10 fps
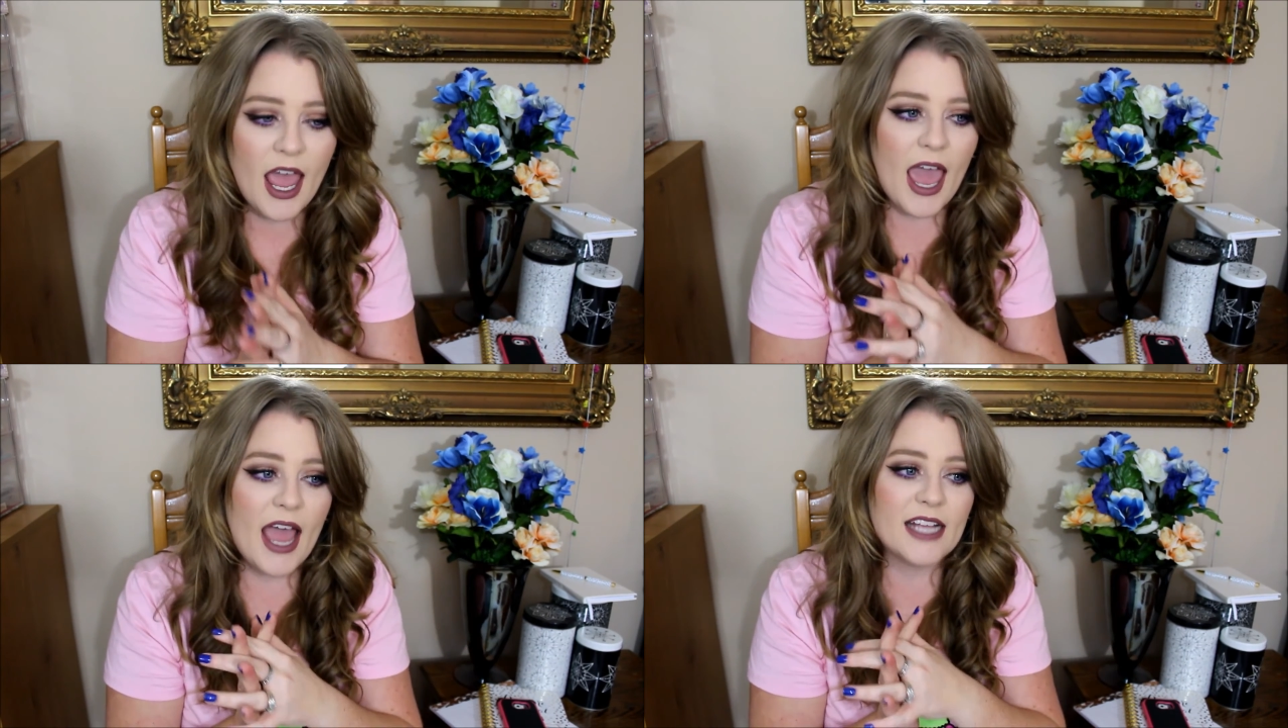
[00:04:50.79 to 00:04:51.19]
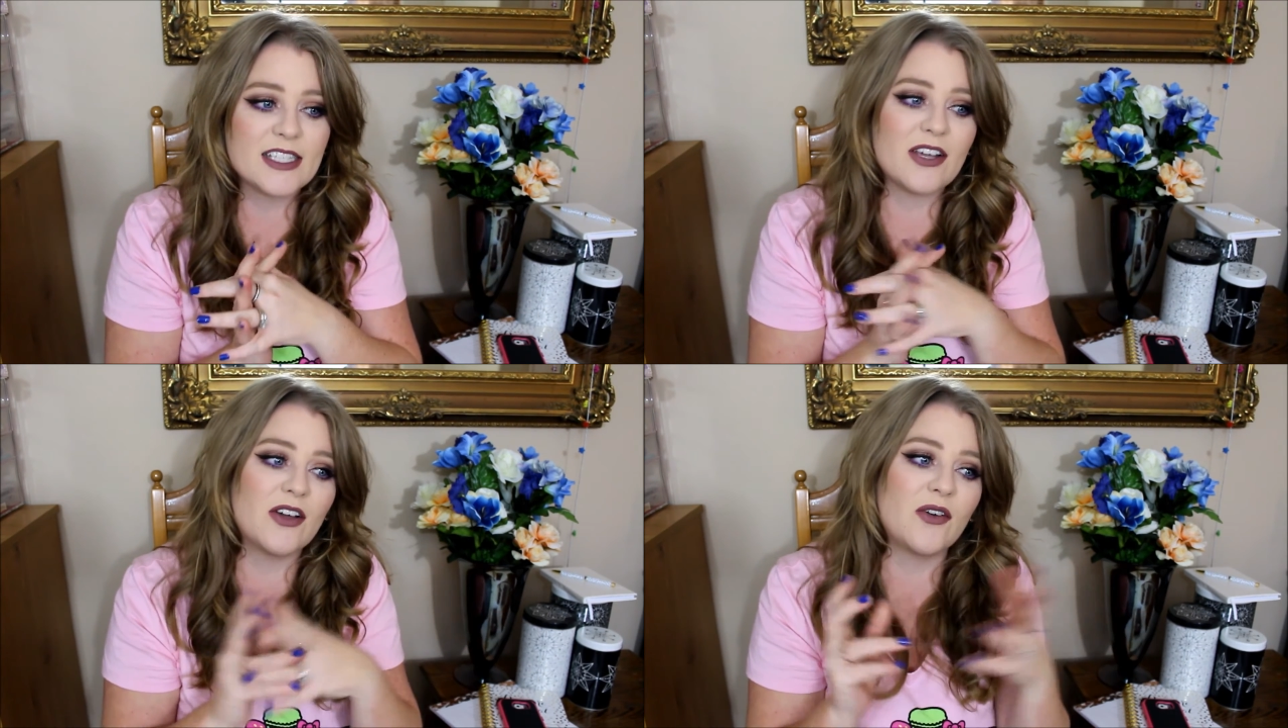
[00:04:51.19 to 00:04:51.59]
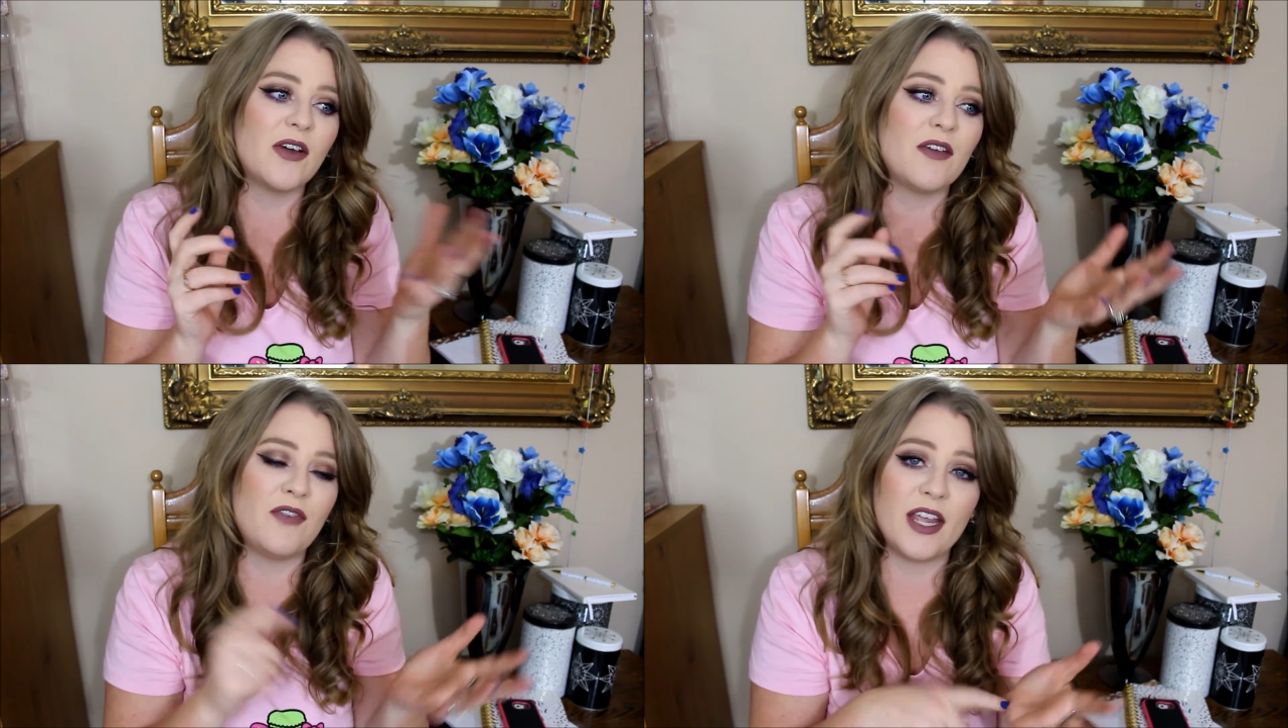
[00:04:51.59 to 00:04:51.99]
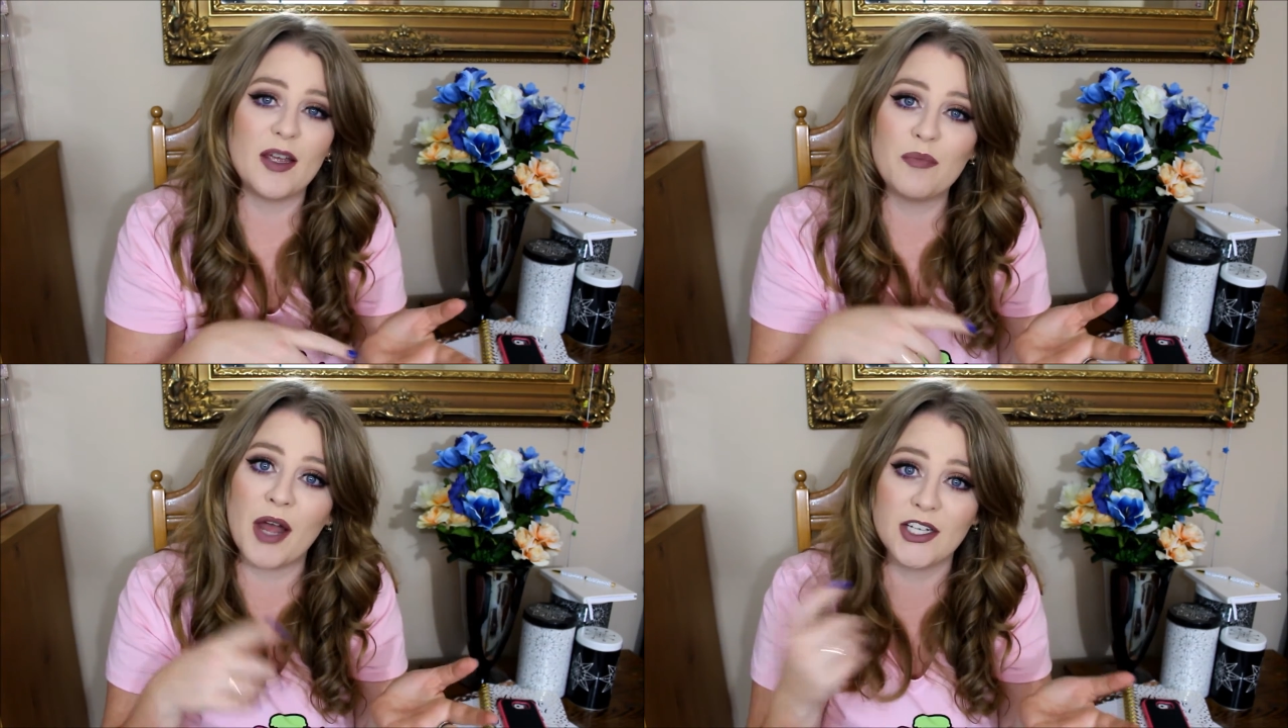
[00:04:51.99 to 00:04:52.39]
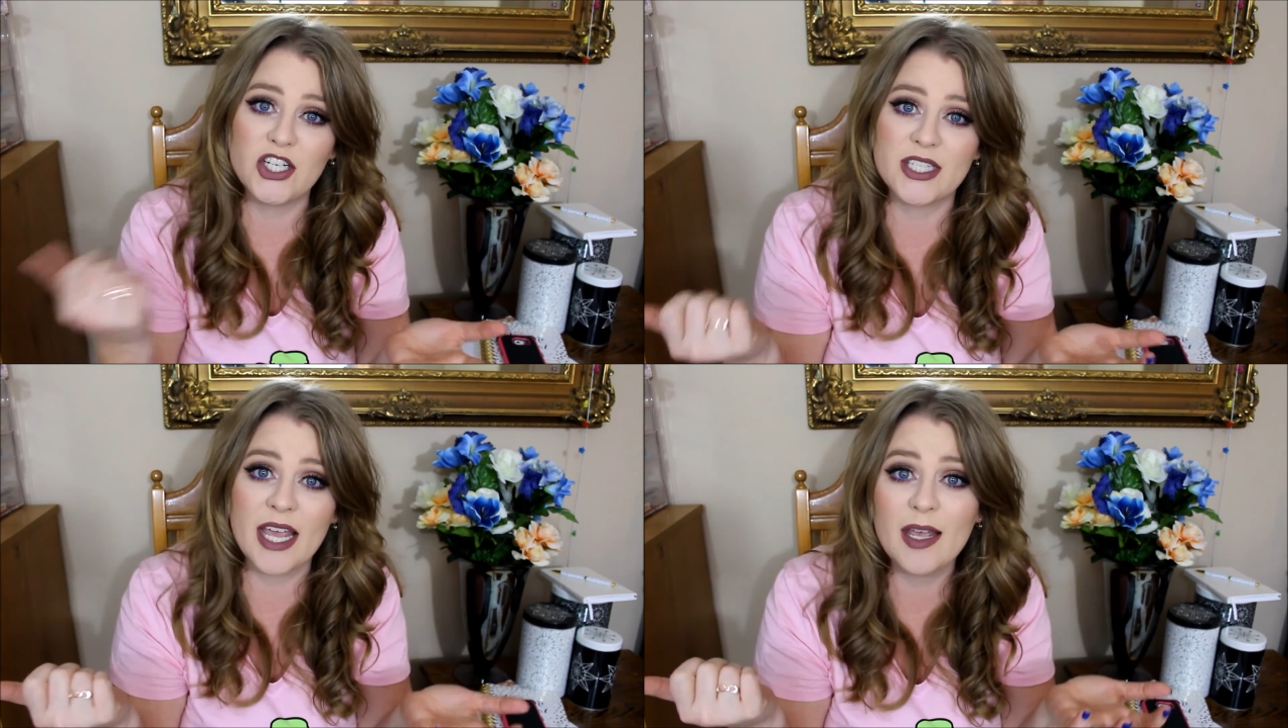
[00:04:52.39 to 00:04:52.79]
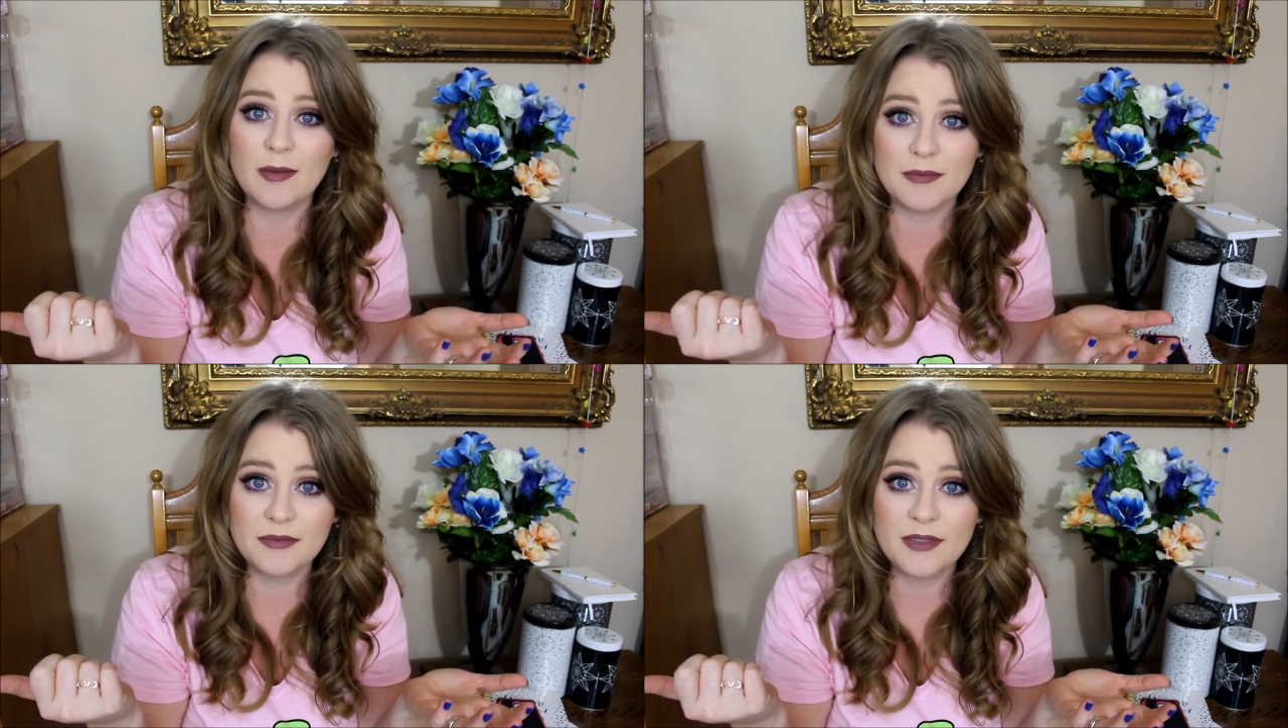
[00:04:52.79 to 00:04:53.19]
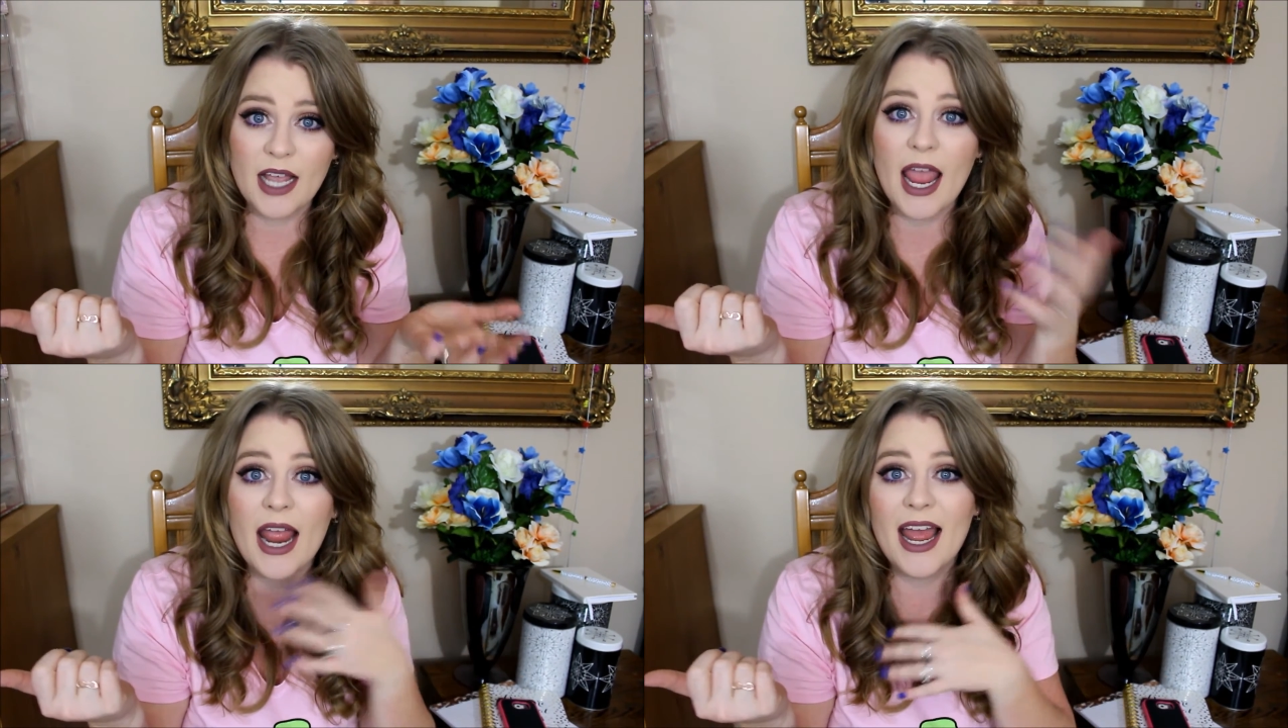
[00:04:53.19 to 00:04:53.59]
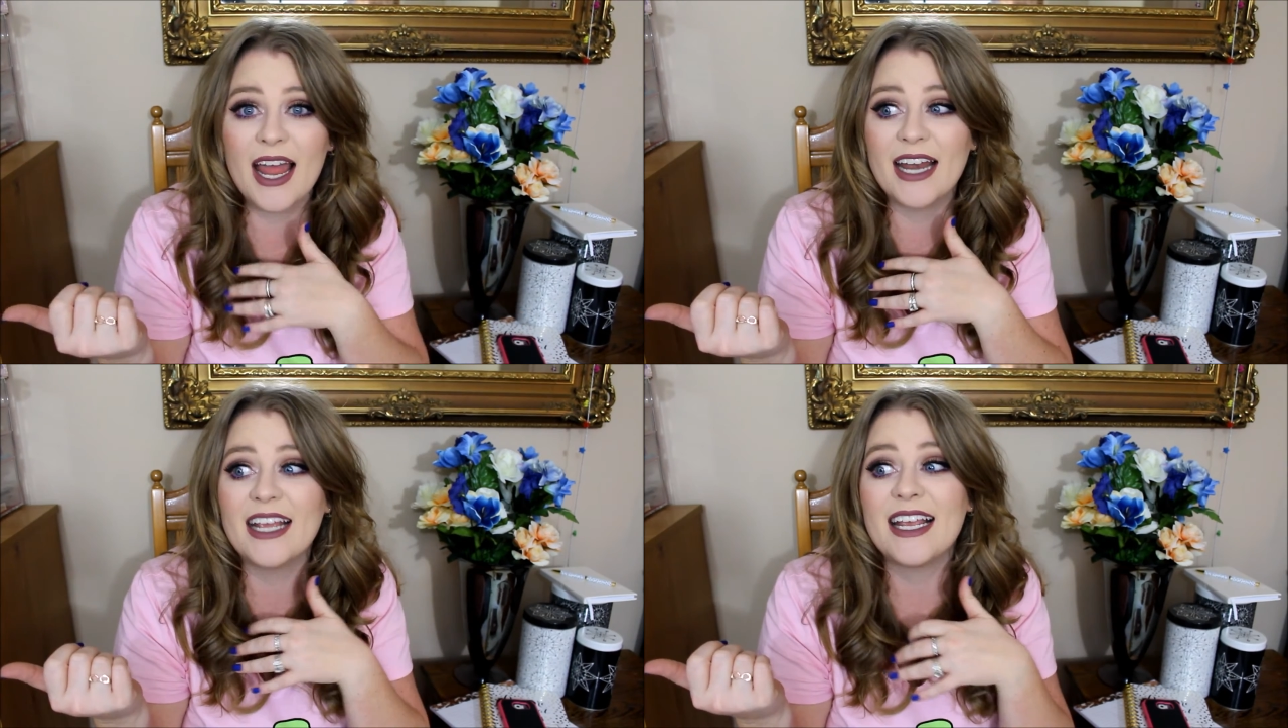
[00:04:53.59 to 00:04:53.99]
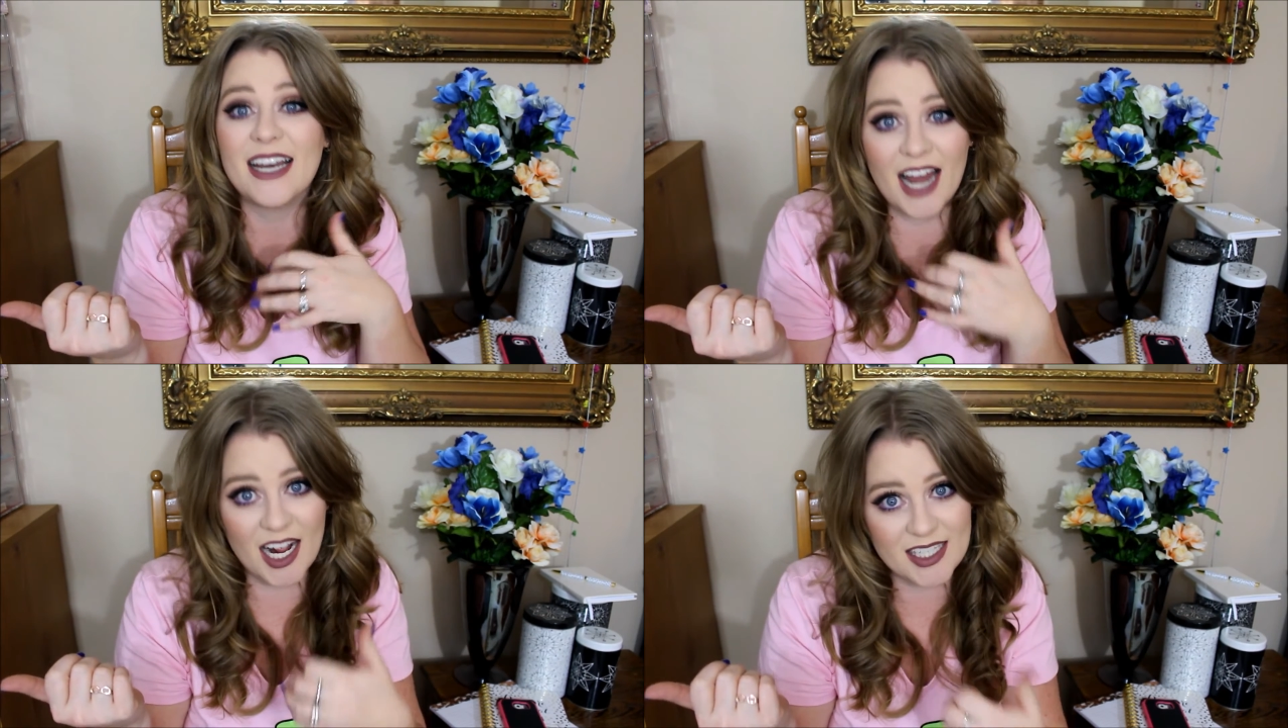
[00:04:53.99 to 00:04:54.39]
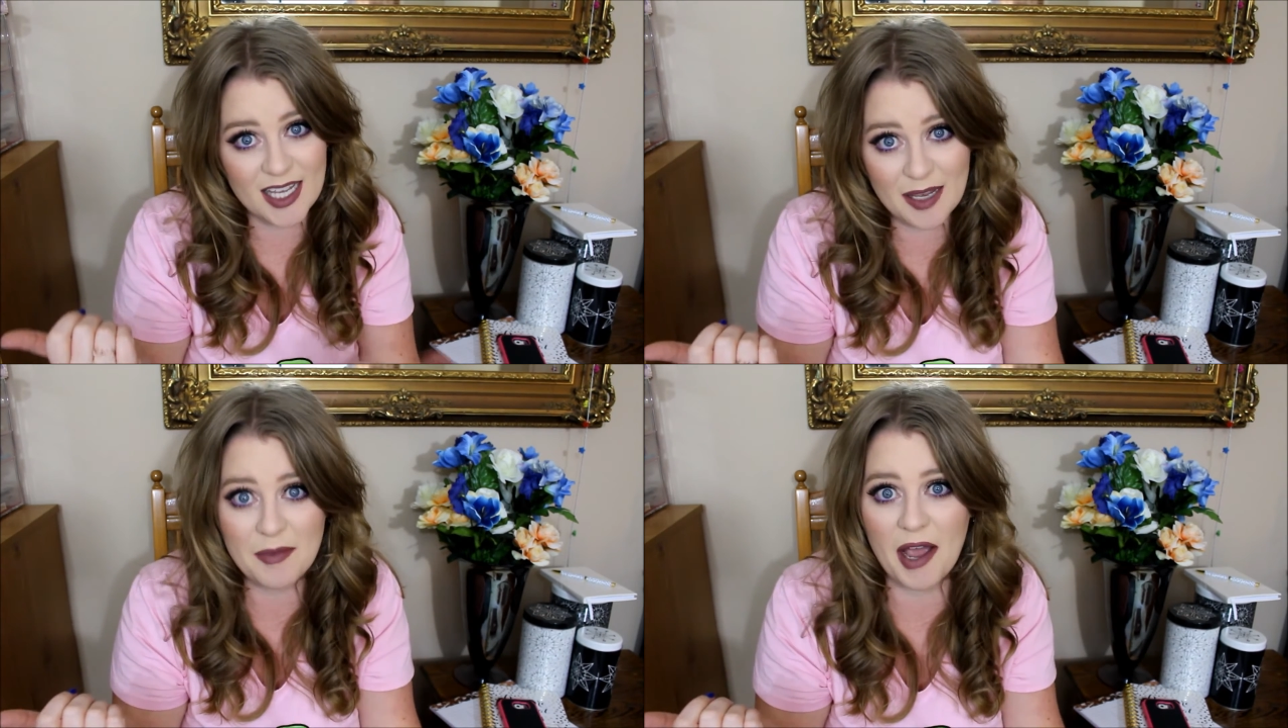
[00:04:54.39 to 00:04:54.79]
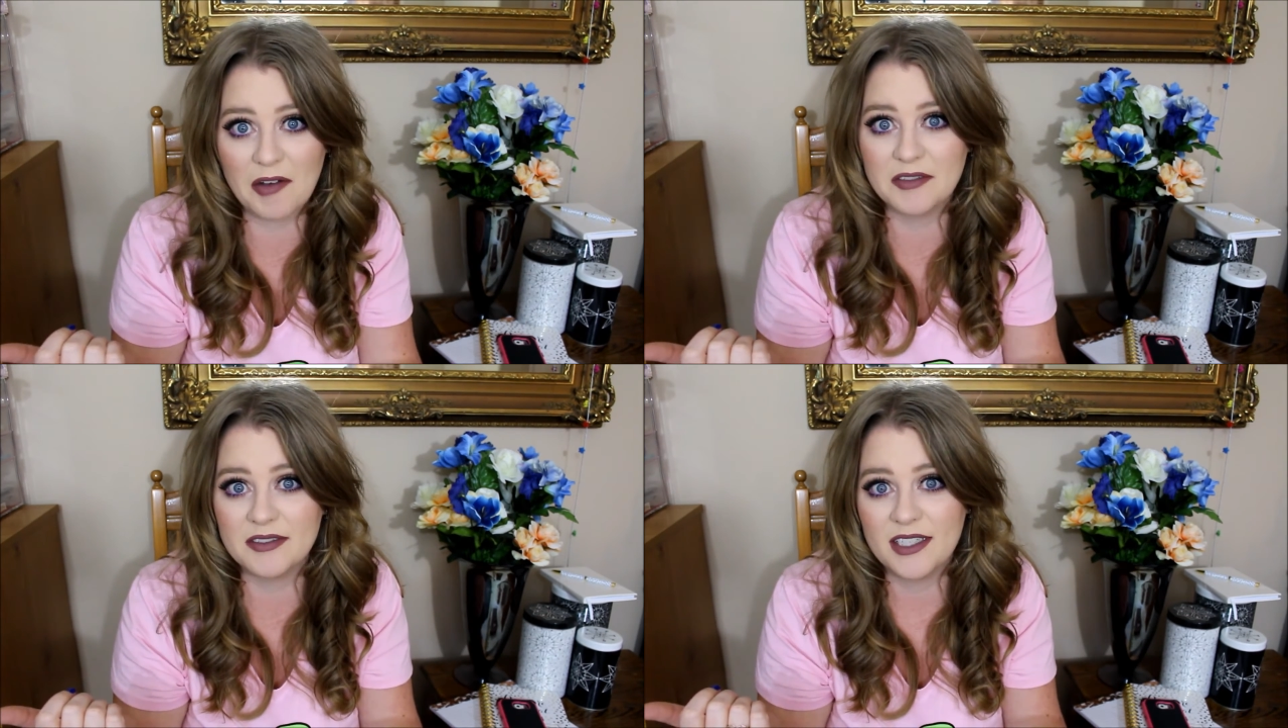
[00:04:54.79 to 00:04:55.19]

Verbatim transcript: And so Viet punches him and knocks him out.